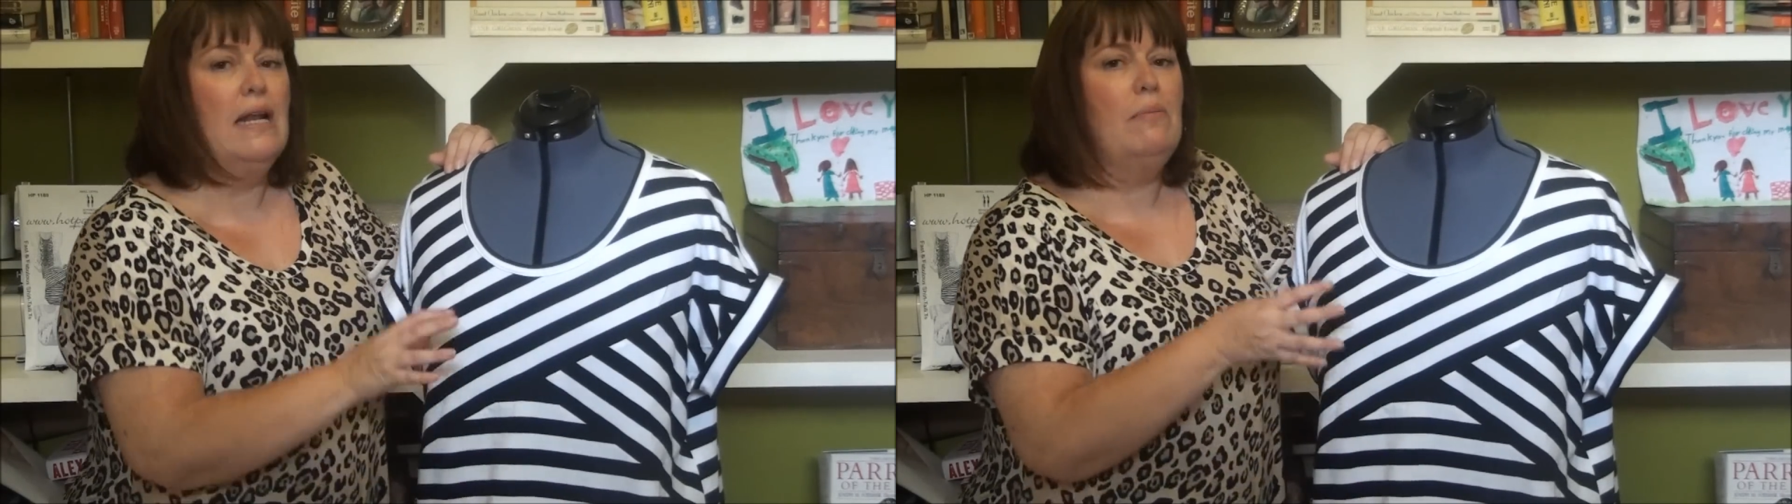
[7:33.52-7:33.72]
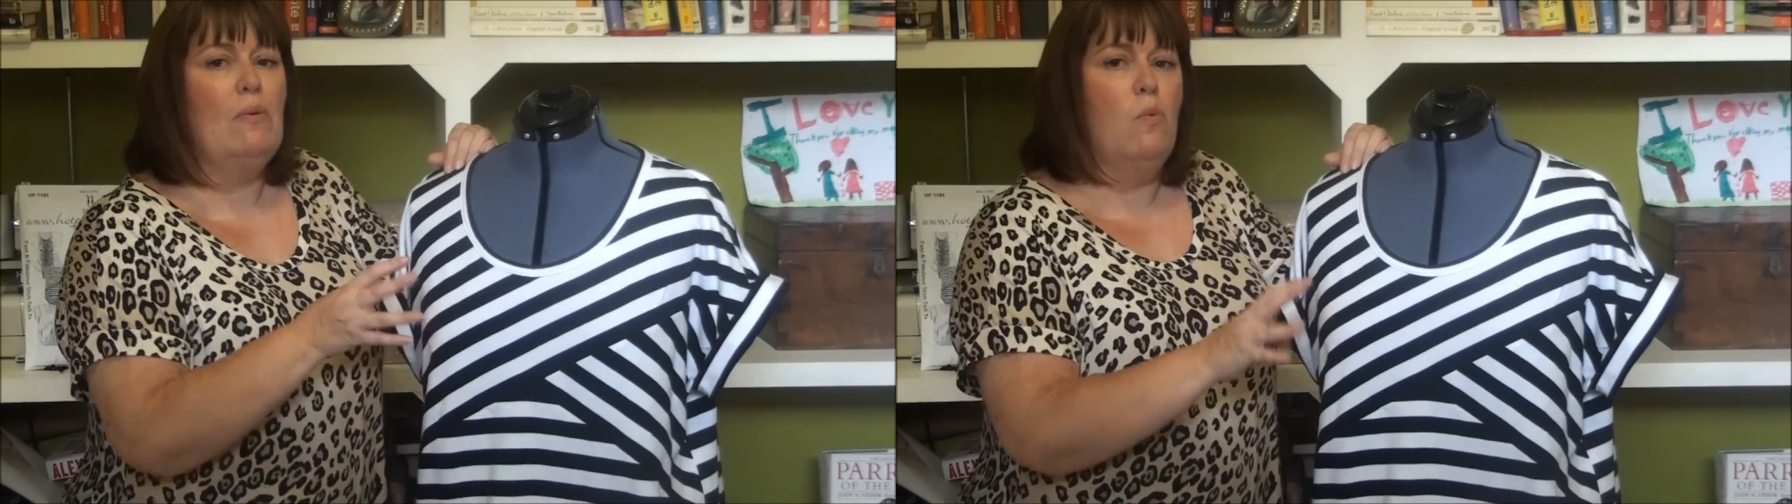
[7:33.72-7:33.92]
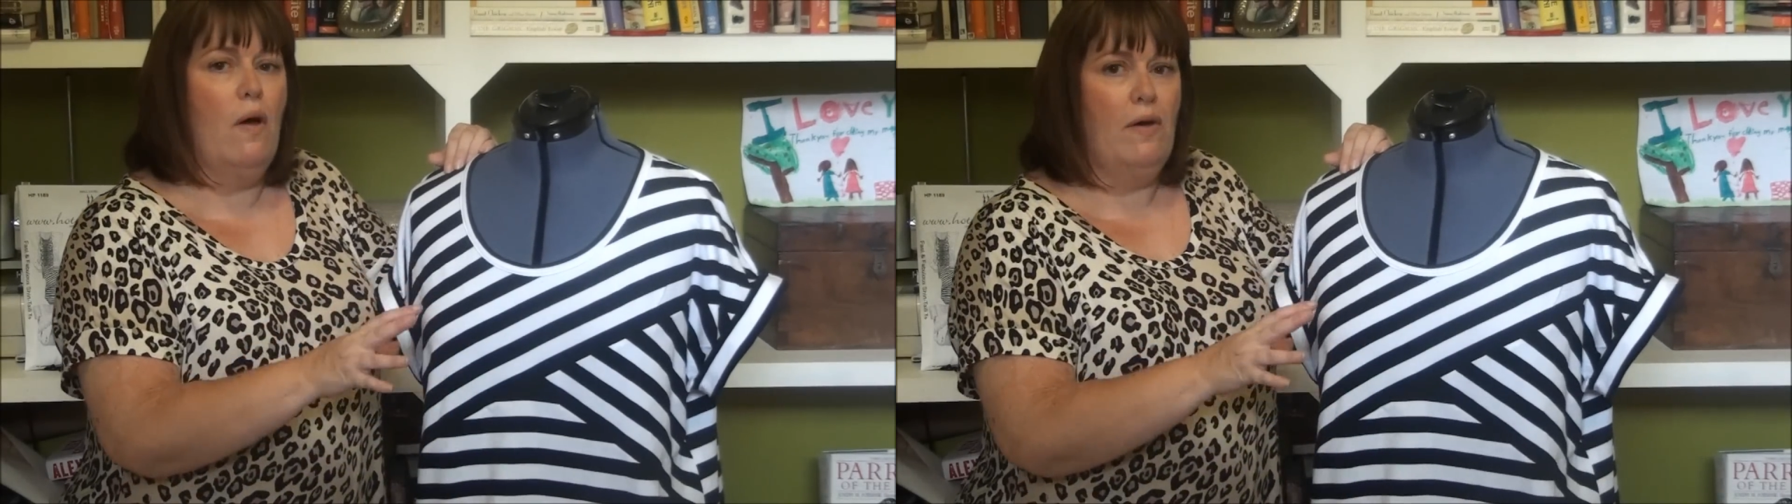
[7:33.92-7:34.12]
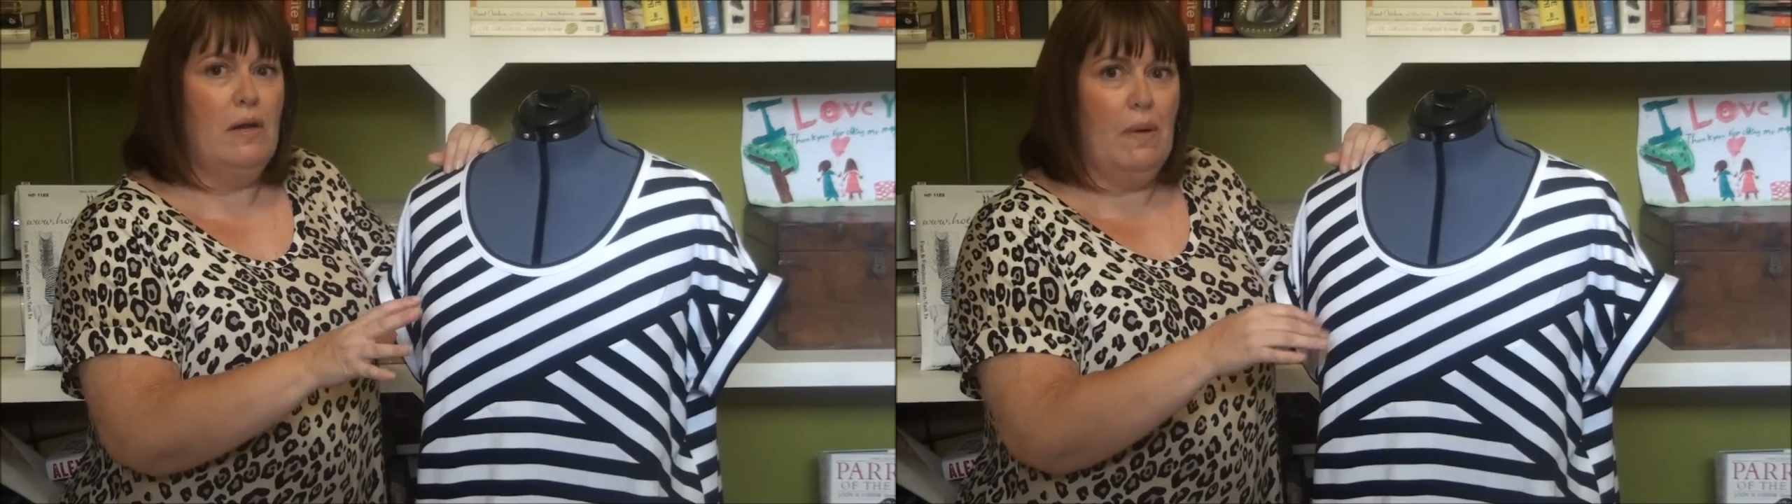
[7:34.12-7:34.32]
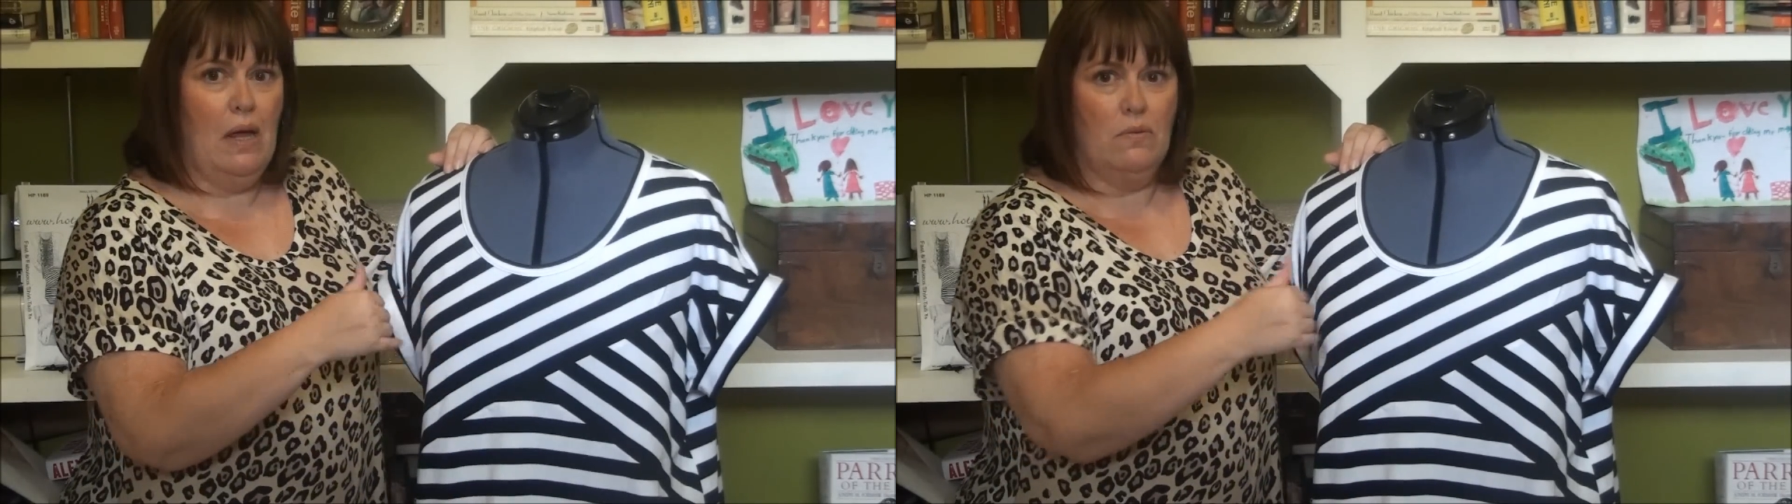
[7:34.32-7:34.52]
a little bit worried
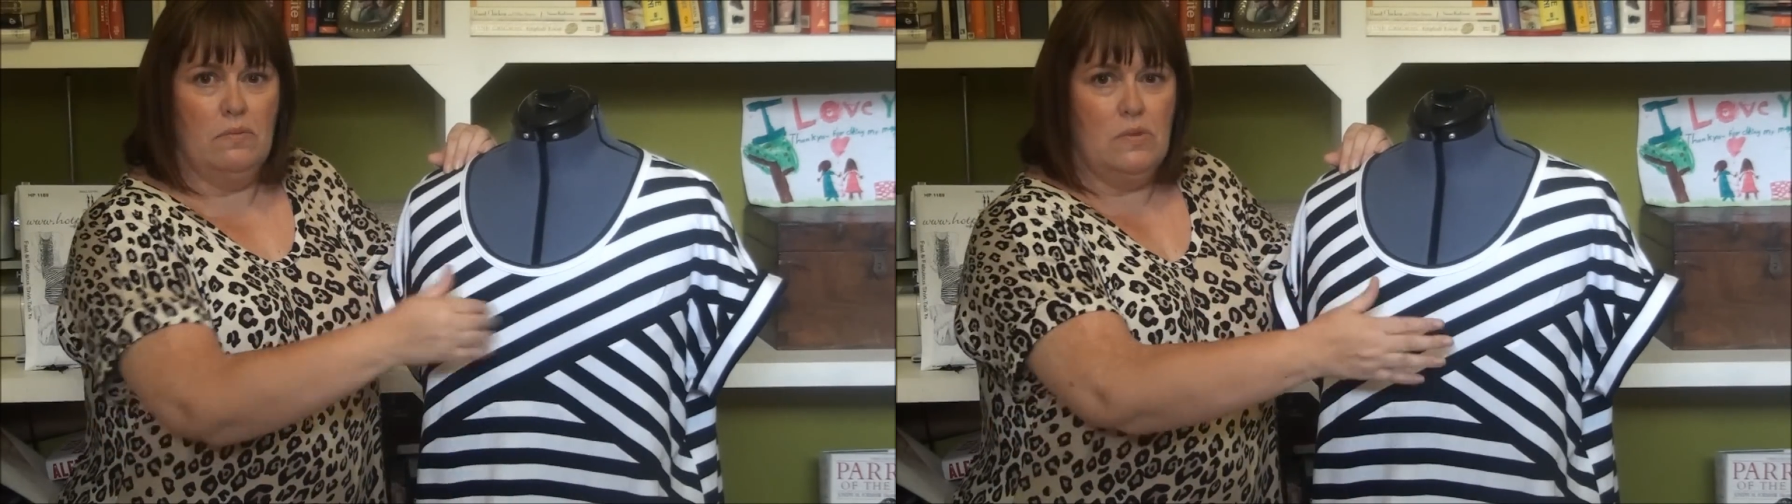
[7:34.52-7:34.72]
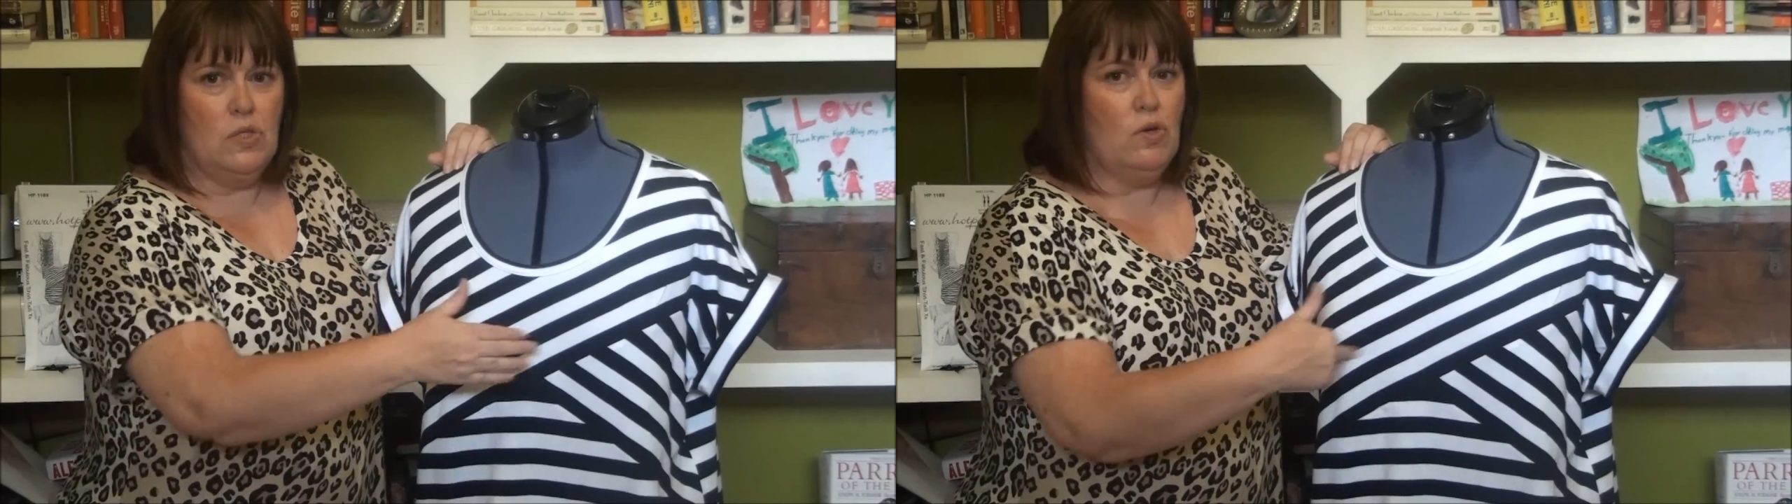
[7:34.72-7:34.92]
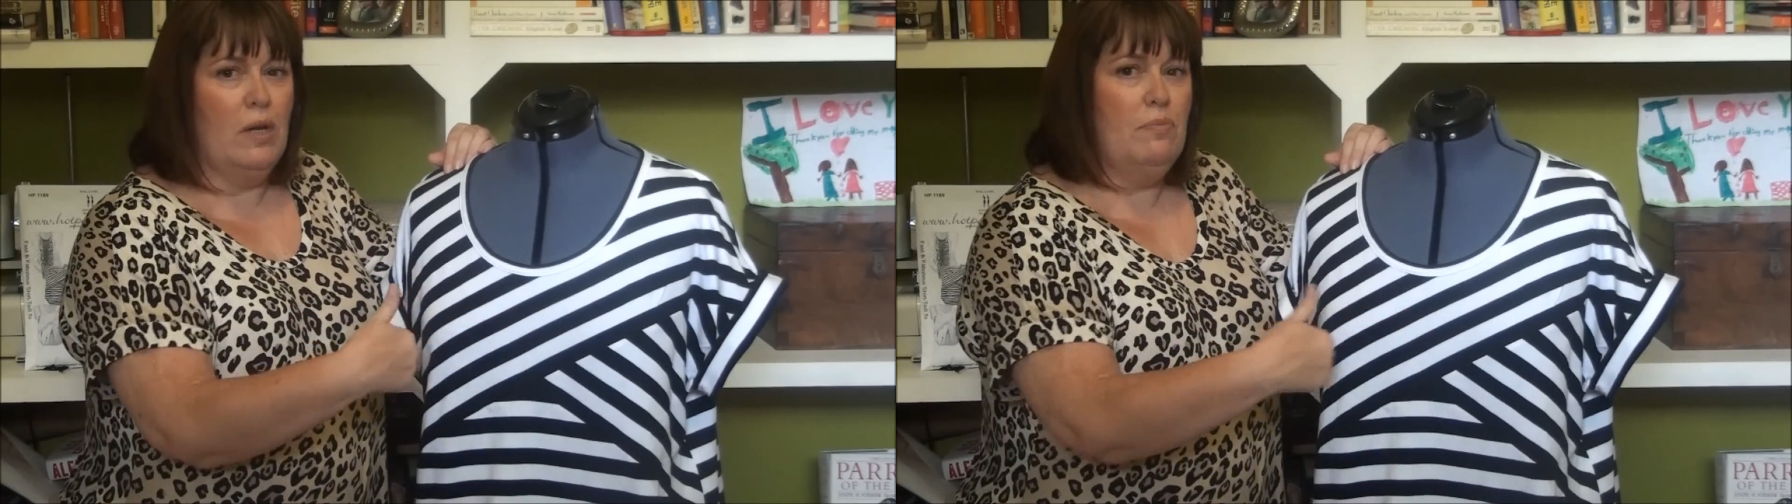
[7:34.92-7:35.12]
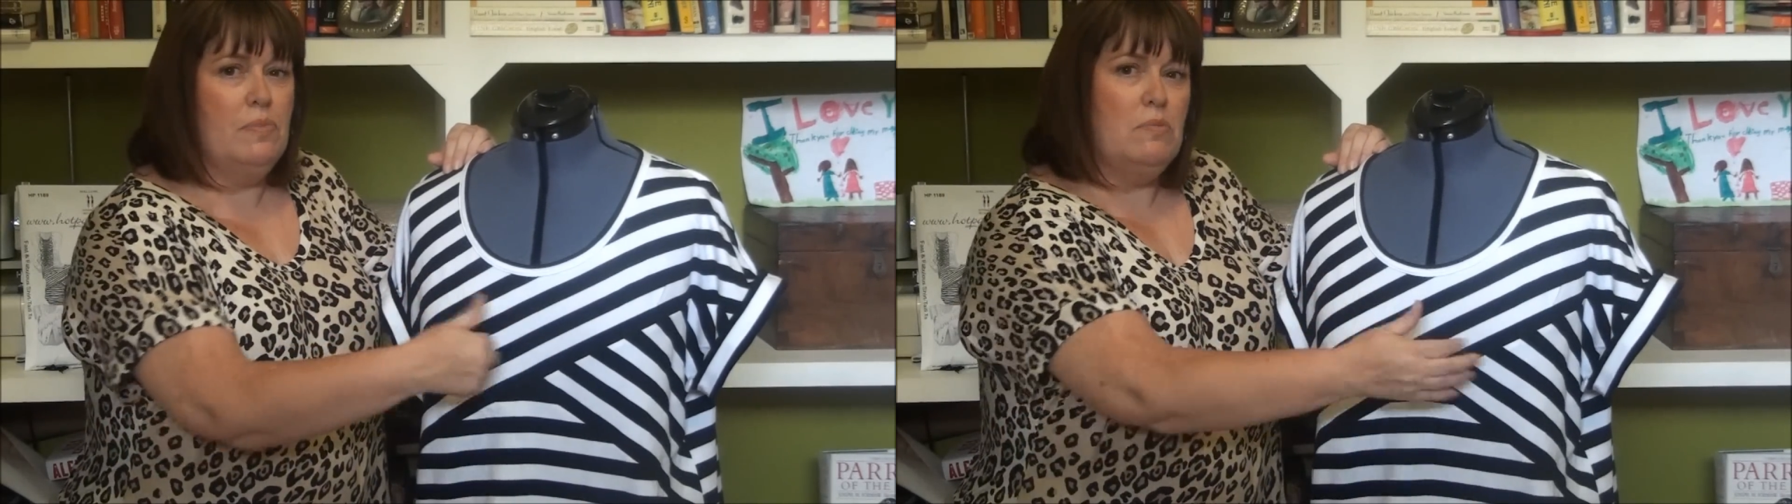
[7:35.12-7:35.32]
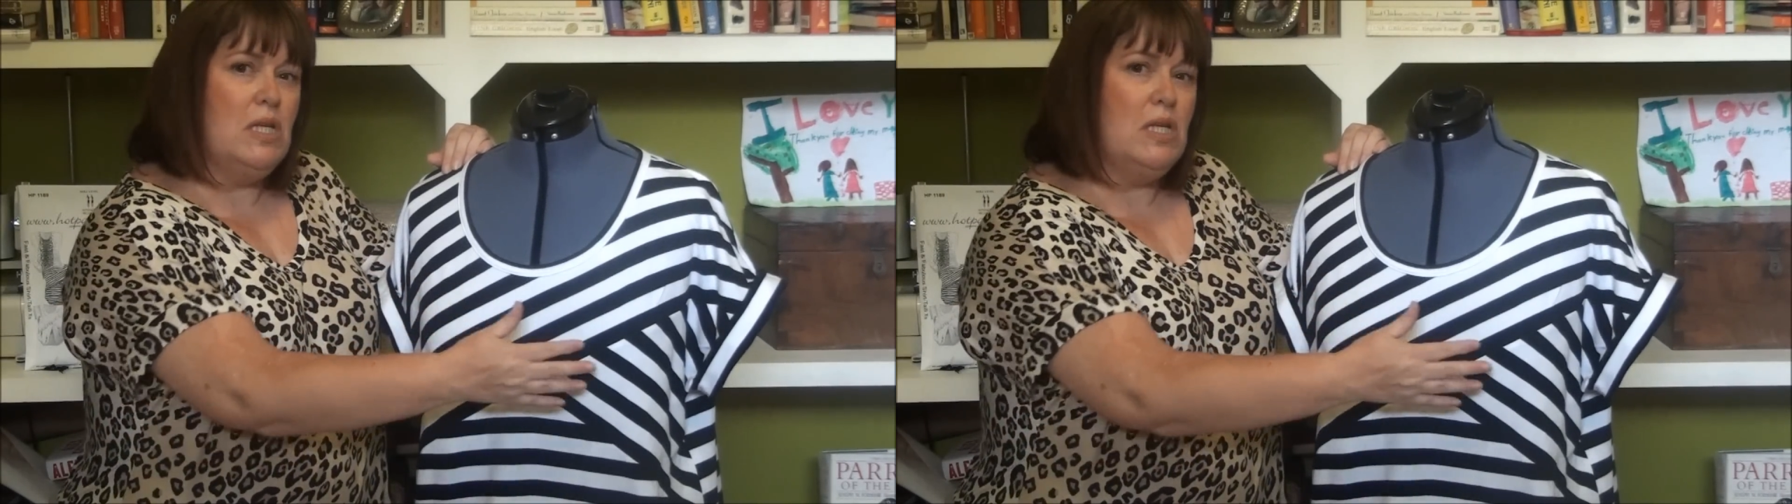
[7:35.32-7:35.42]
about striped